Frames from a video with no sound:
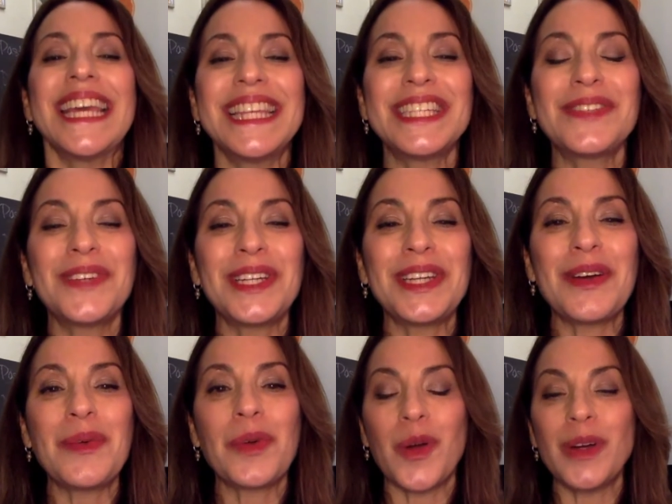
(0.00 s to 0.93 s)
this
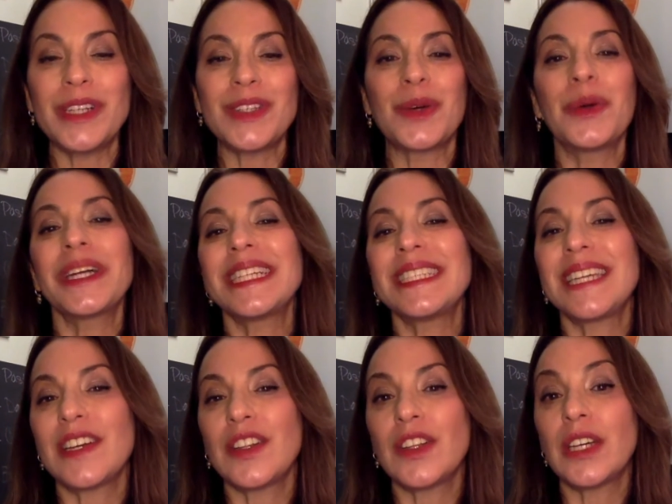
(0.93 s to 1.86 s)
video, we're going to quickly
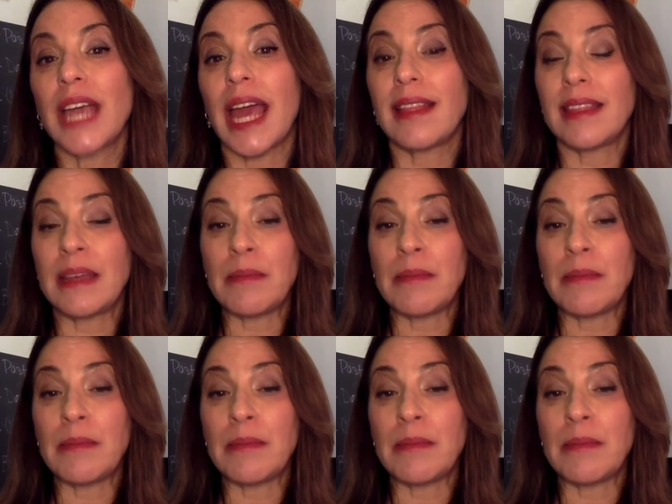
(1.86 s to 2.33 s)
take a look at the